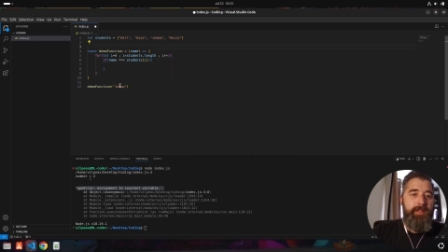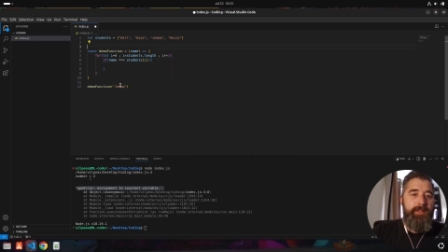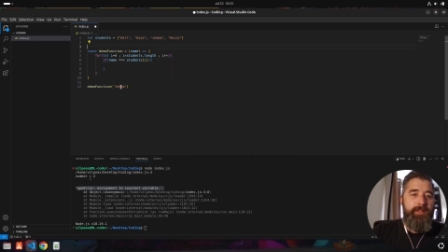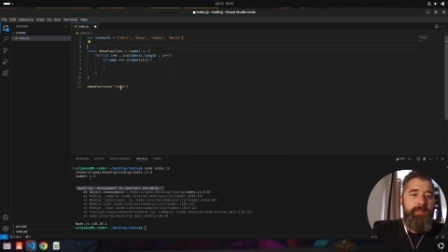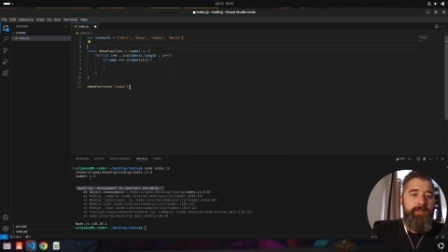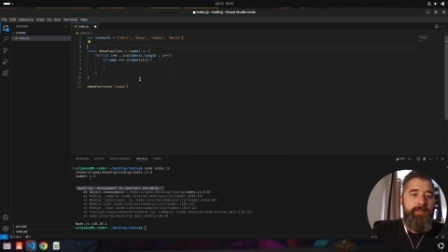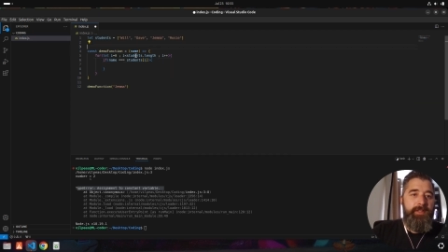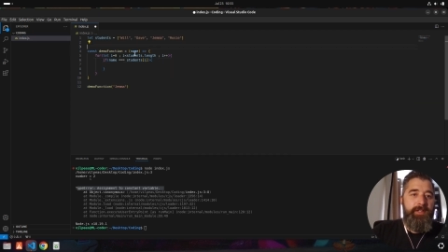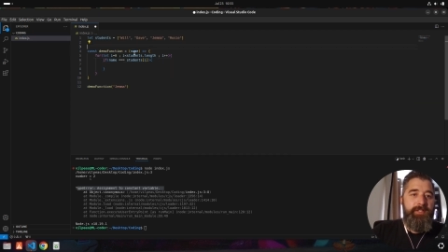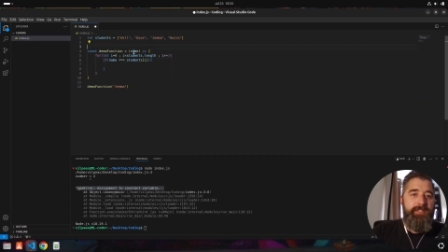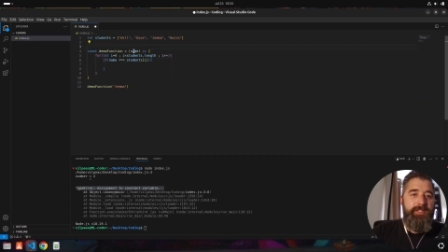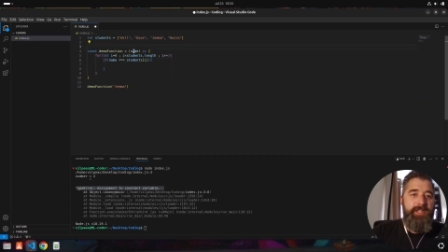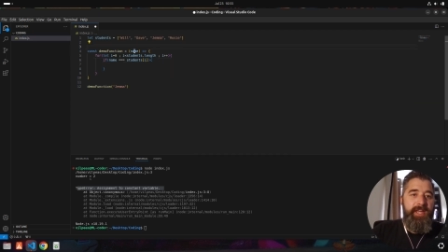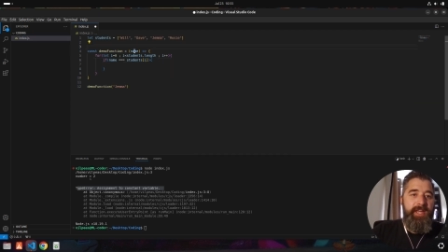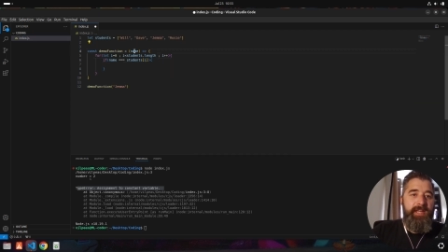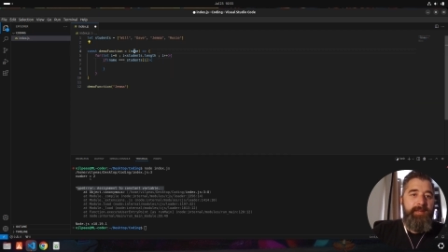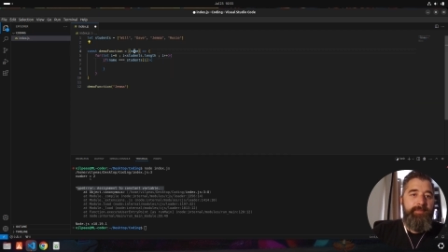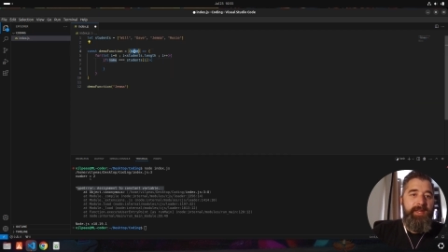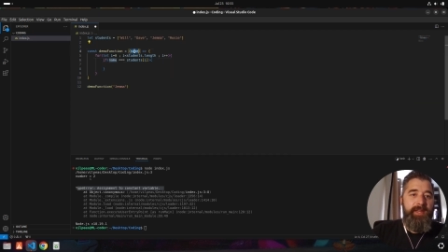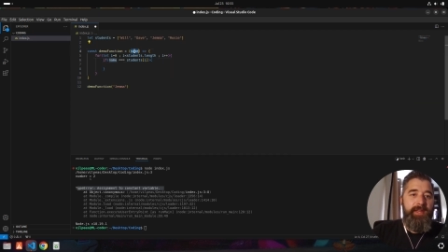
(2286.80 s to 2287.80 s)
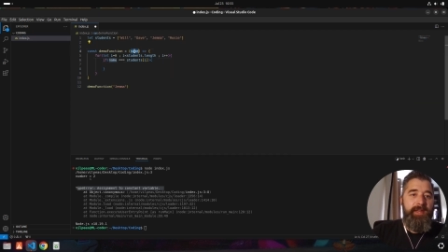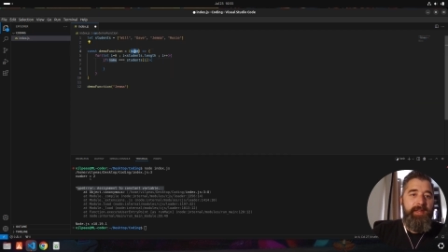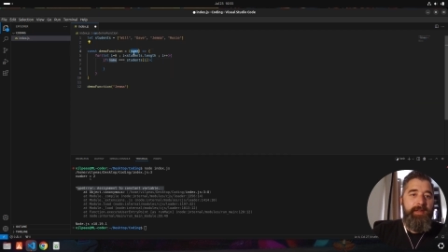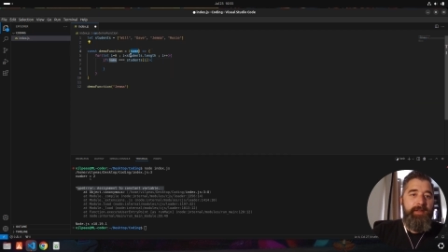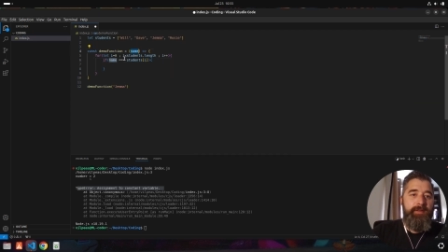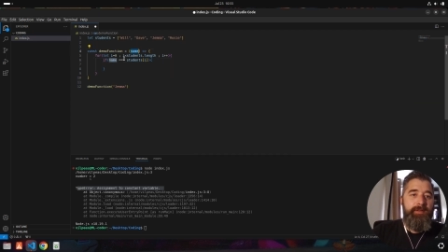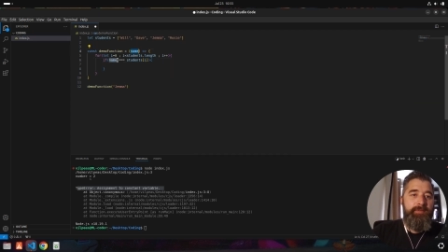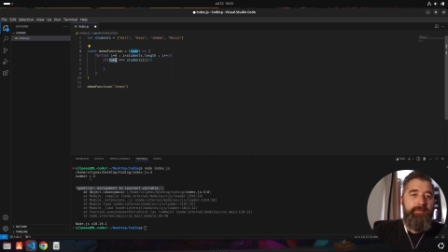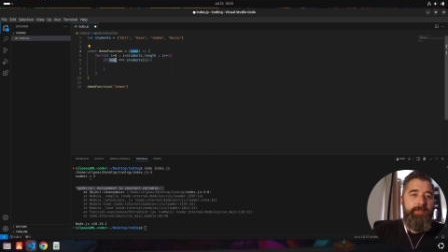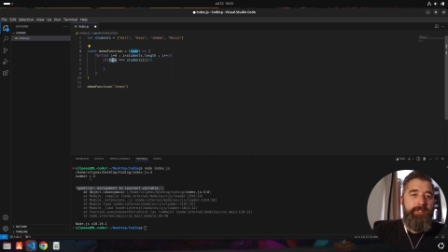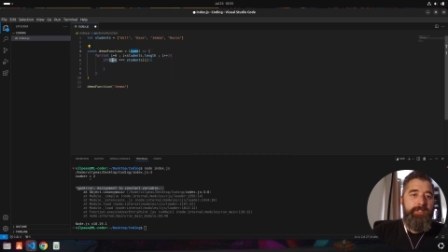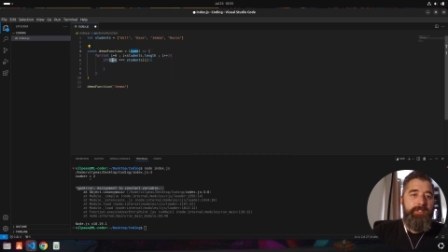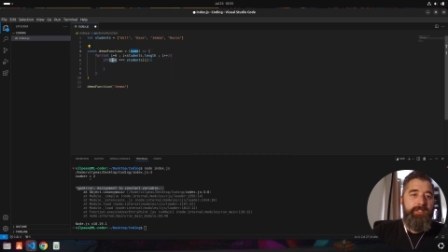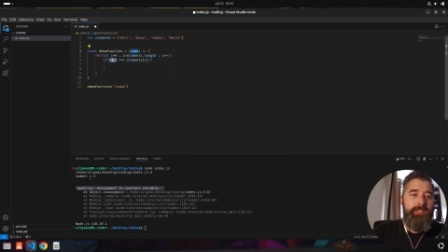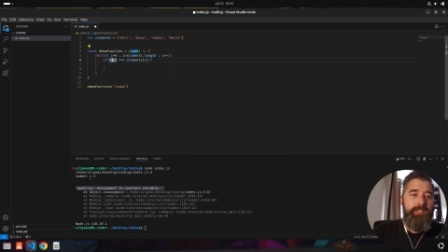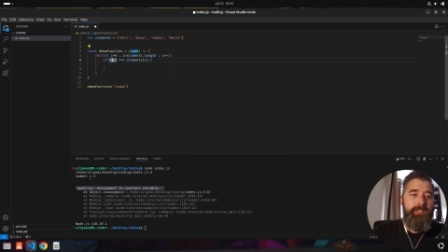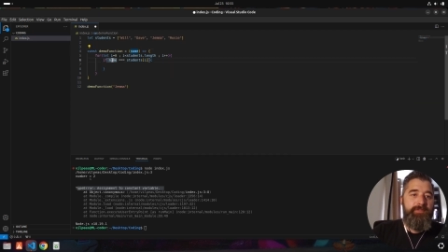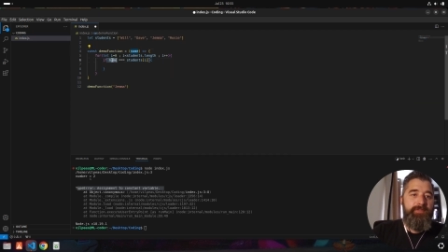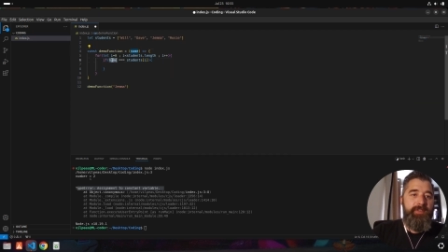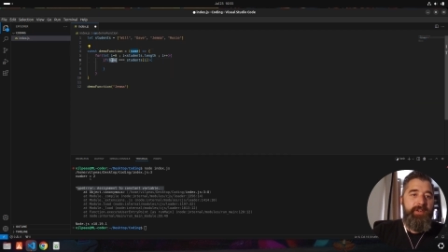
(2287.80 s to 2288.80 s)
this name here, which is
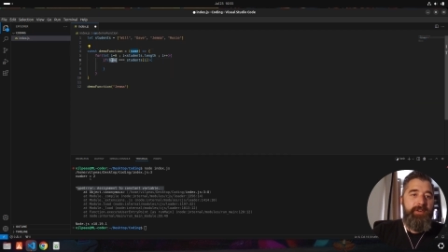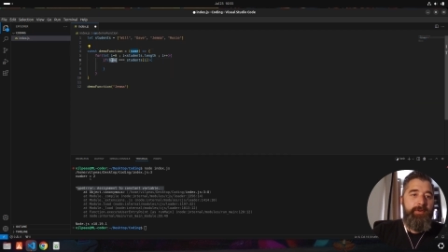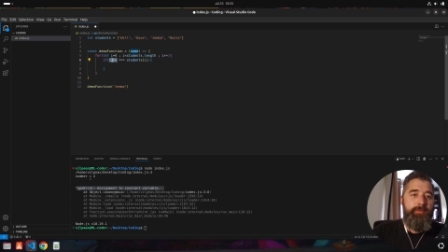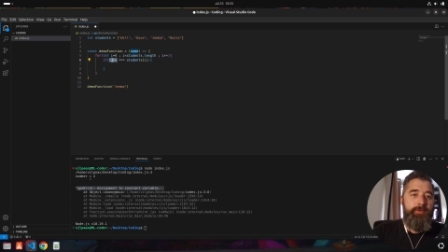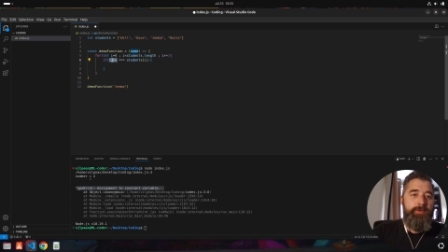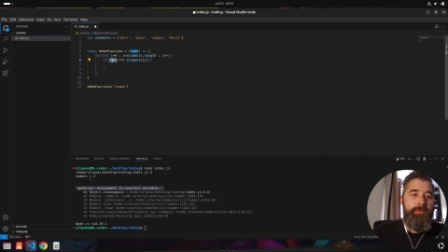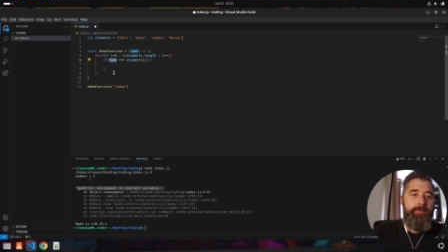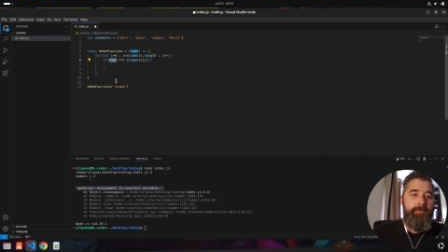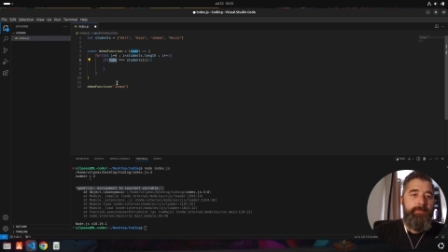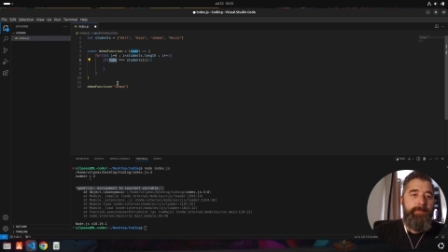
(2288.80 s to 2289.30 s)
this variable,